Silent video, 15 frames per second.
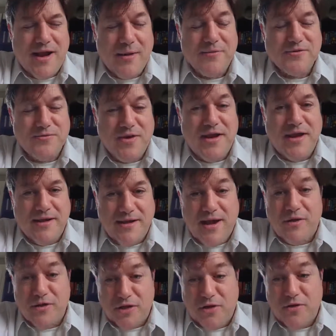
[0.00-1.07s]
I was reading not
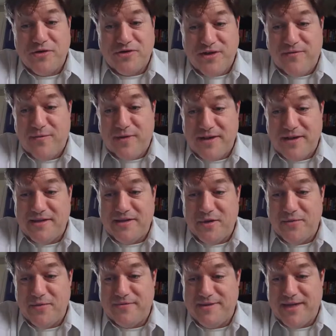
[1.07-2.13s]
only your stuff, but I did
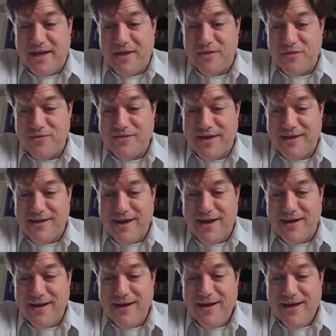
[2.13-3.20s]
go digging through
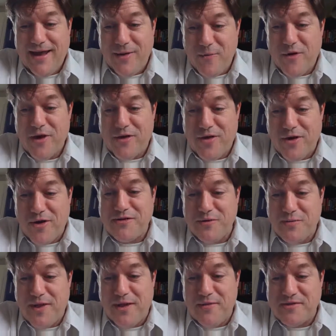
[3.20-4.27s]
TechNet. And what occurred to
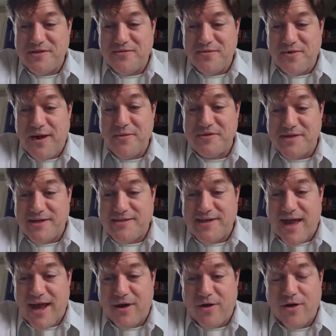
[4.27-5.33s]
me was, if I was an
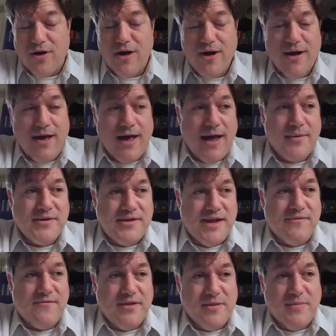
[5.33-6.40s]
attacker, I would
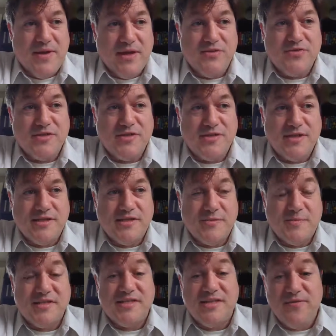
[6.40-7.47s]
definitely be interested
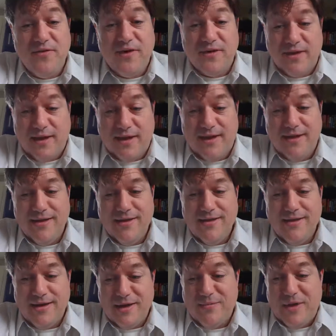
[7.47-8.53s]
specifically
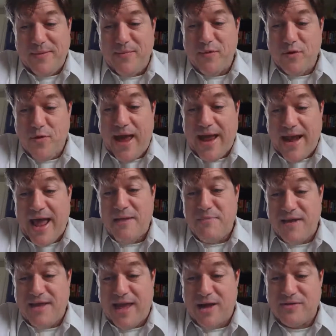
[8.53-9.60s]
in people who had
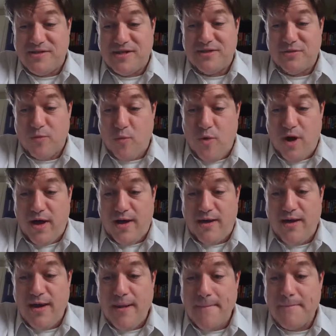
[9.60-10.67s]
adminCount set to
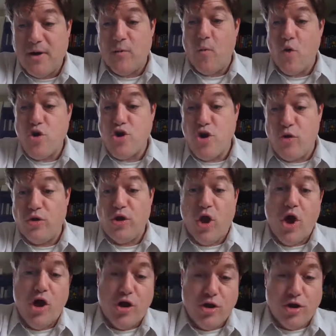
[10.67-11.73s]
1, but were no
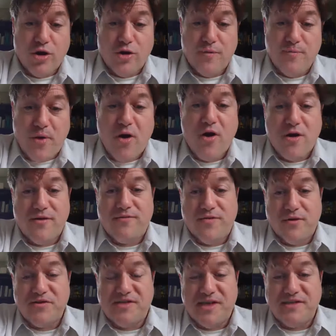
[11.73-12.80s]
longer part of
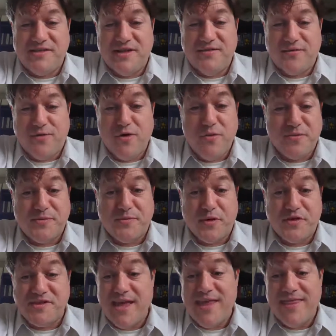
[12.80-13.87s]
those sensitive groups,
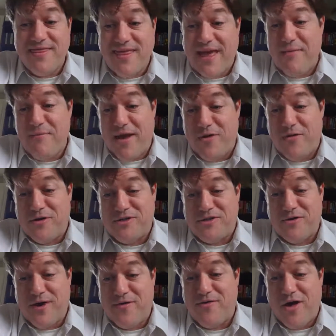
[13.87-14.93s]
because they might also
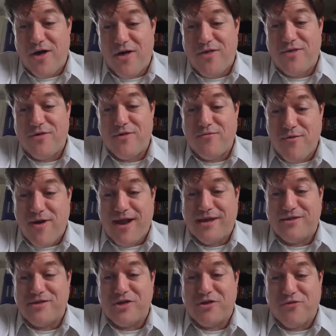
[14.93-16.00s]
have other
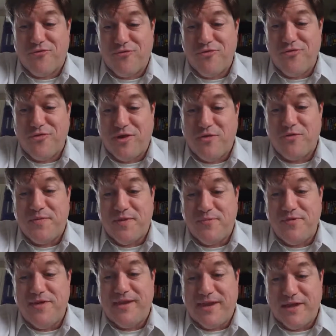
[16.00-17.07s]
rights accrued that would be
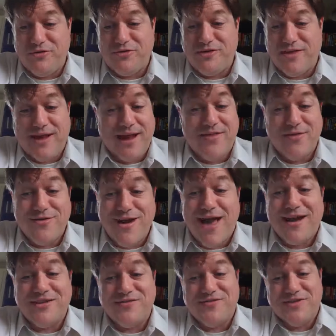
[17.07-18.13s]
really interesting, and they're
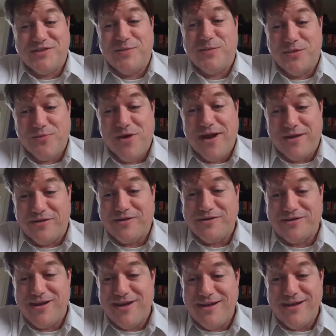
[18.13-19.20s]
not as visible, right?
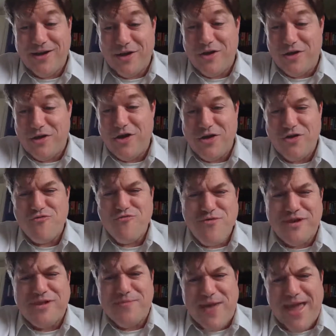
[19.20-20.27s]
Because you're
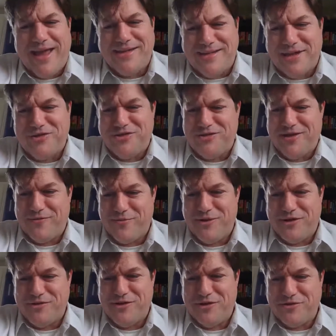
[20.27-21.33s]
really paying attention to
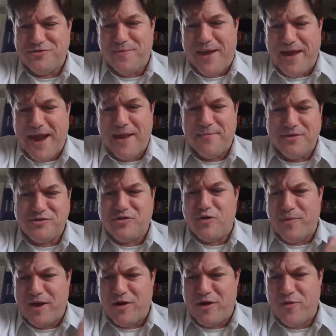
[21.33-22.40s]
everybody's in your domain admins
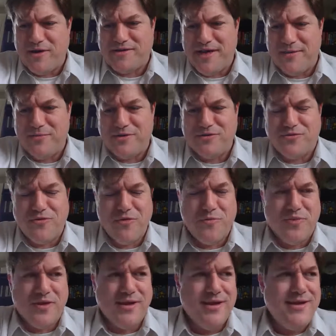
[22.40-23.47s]
group, enterprise admins
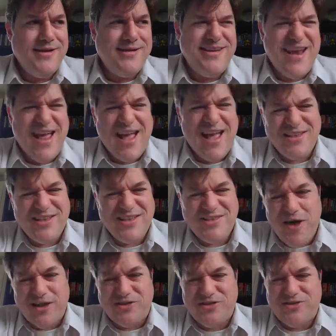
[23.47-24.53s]
group, but not so
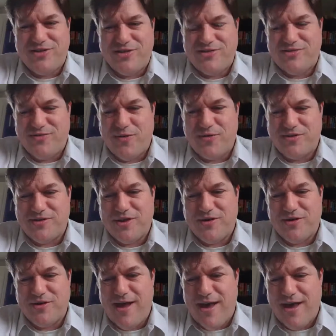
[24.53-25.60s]
much those folks that
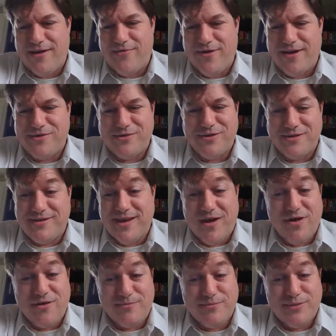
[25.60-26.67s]
are not, right? So they
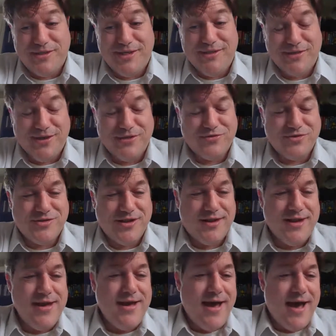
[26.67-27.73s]
are particularly interesting.
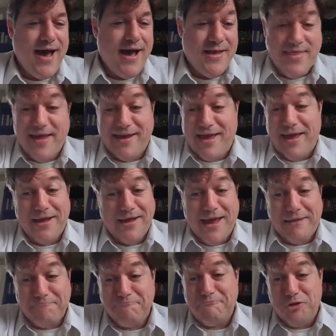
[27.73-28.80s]
And
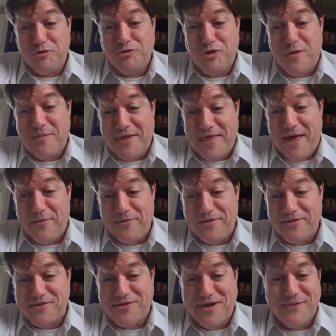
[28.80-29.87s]
again, you taught me that one
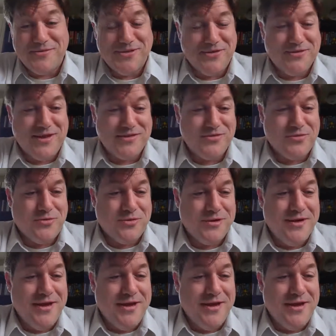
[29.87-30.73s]
this time, so that's cool.